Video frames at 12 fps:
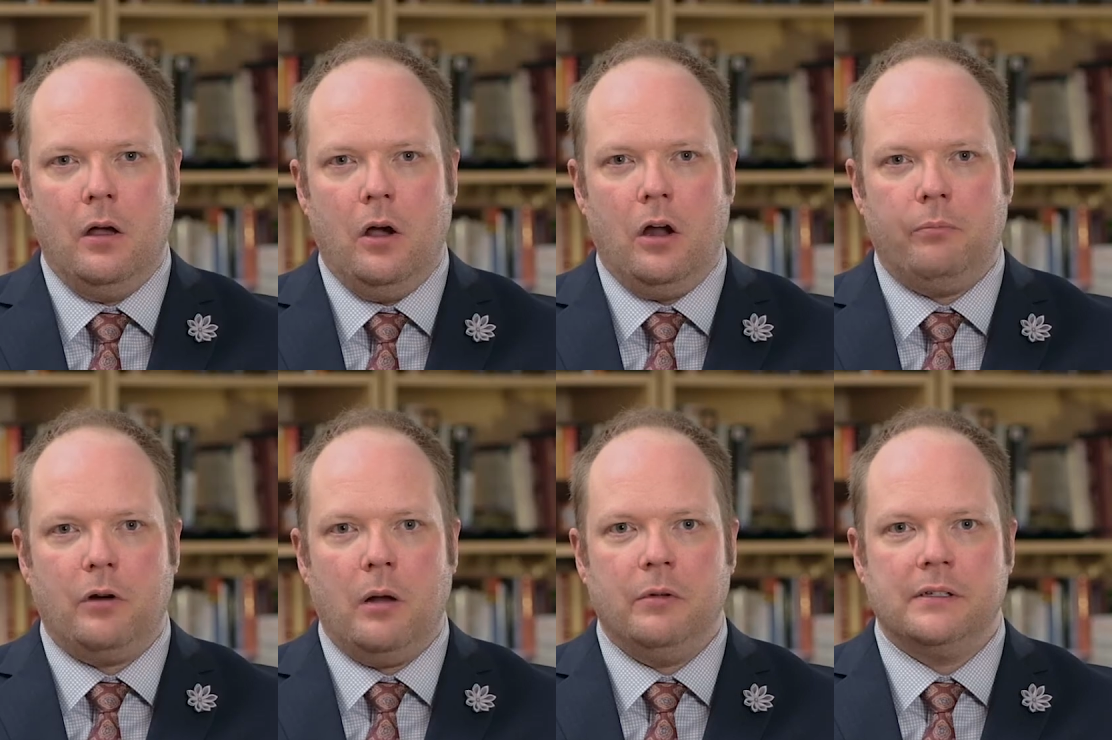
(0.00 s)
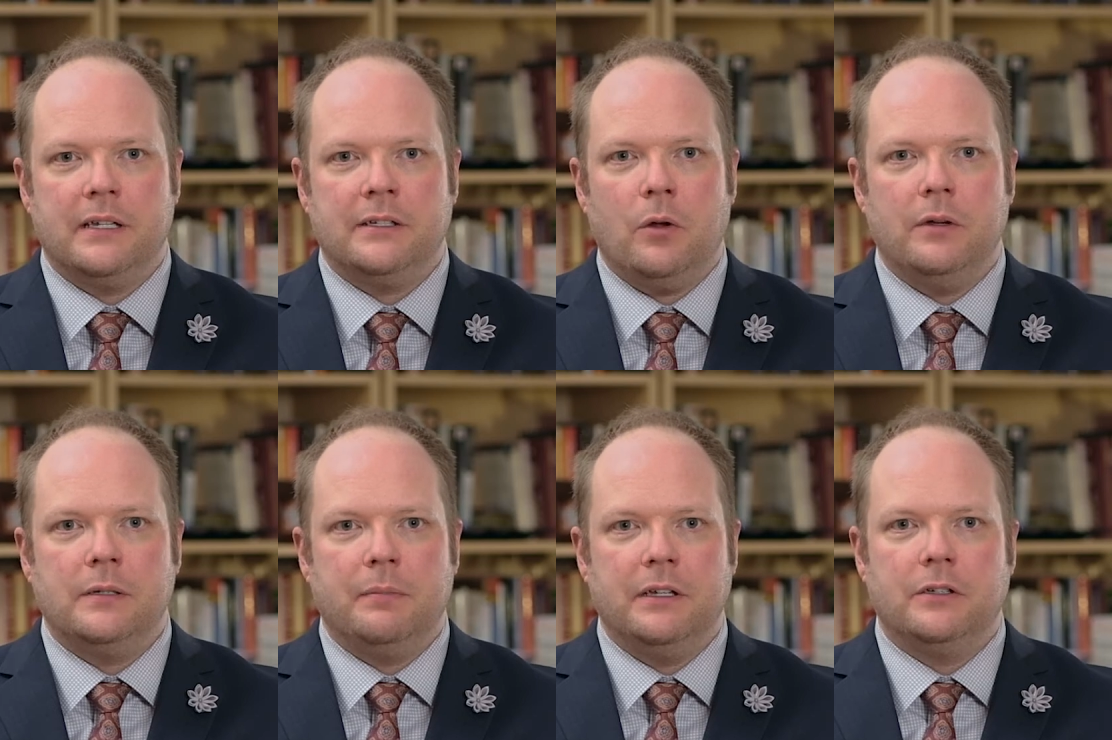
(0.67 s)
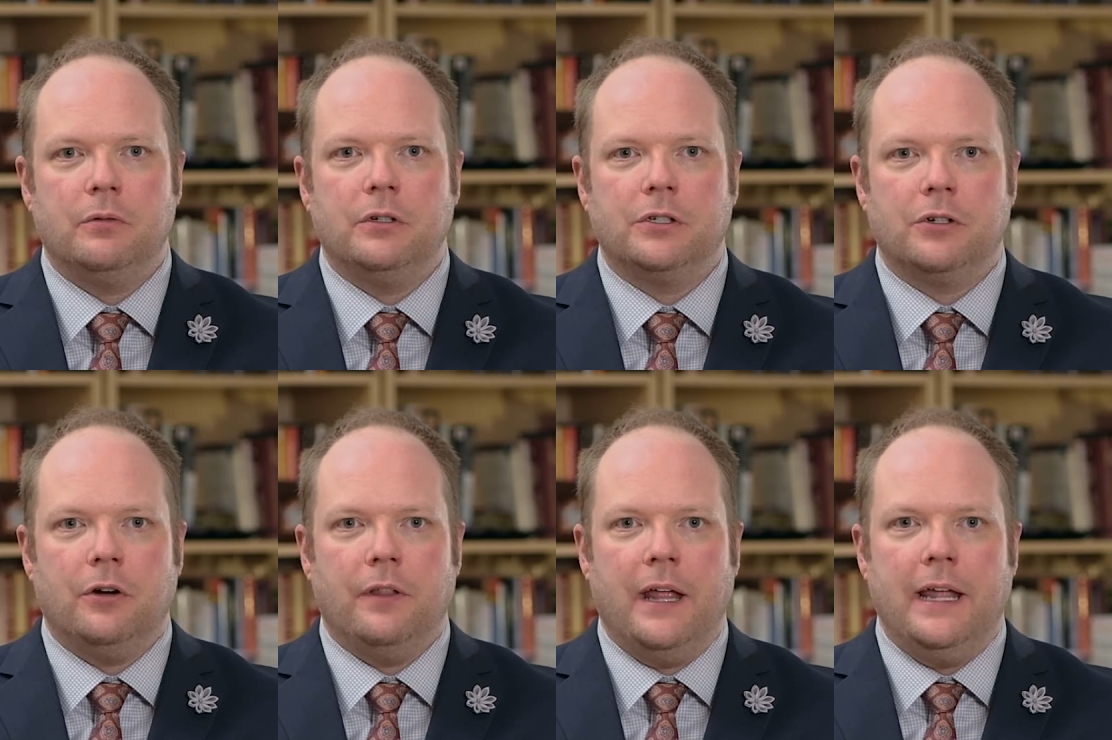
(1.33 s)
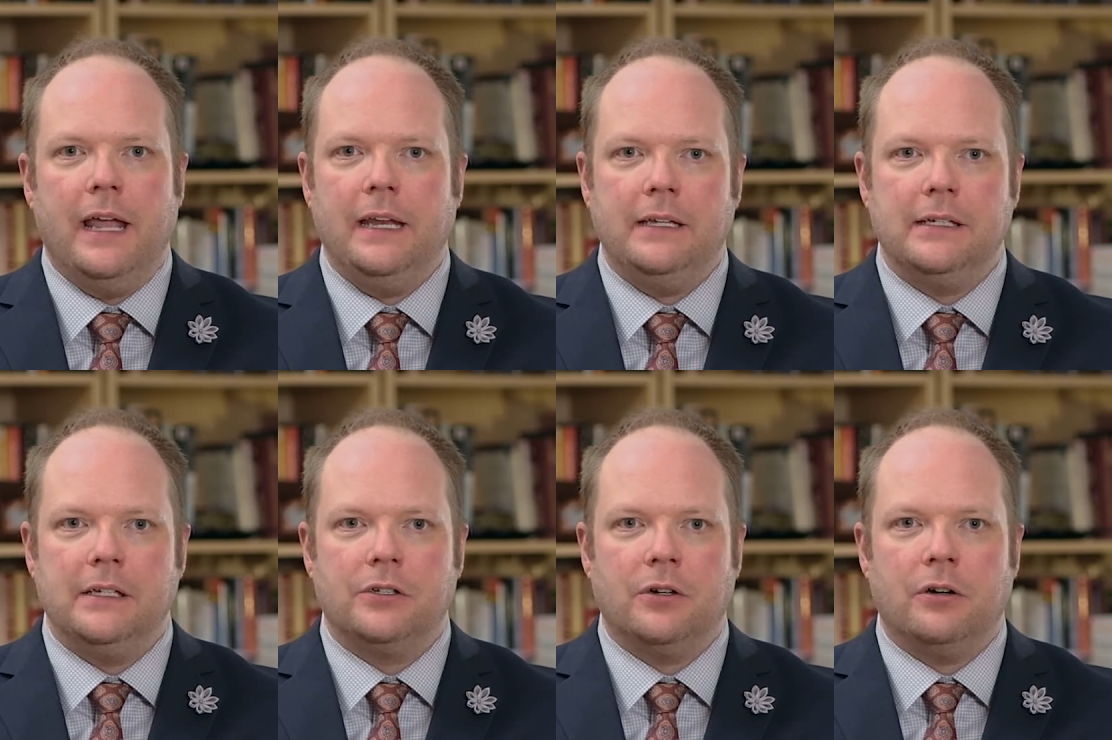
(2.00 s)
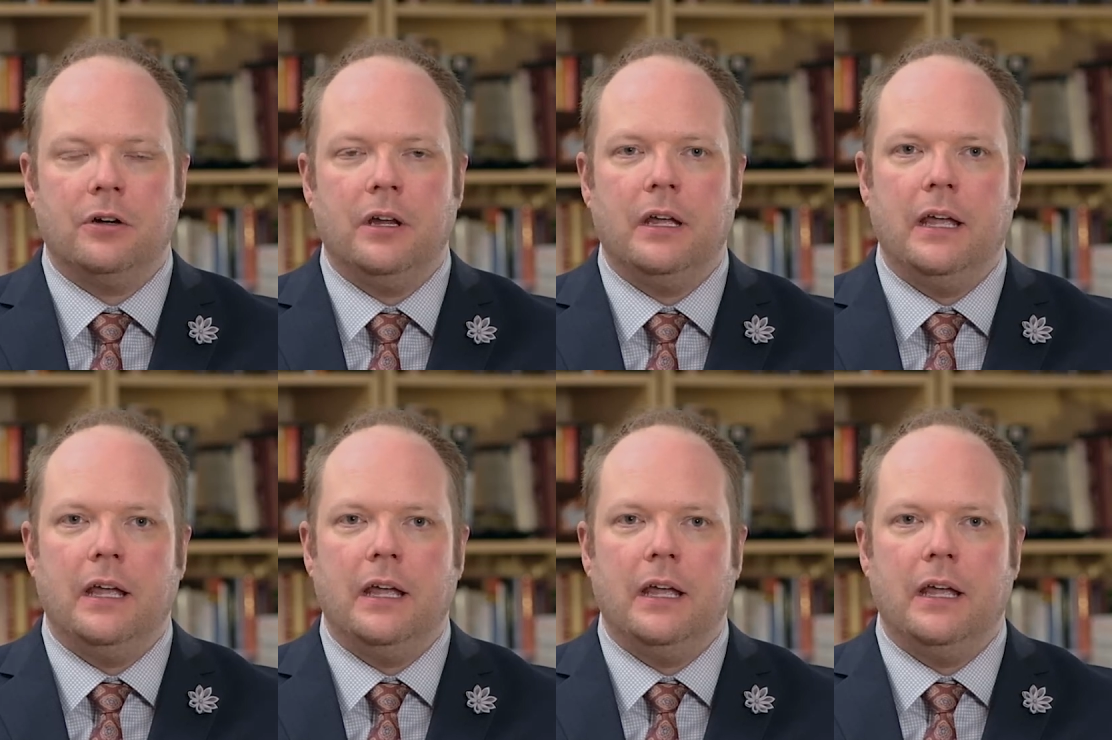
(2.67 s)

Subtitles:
Our promise has always been to ensure that any teacher,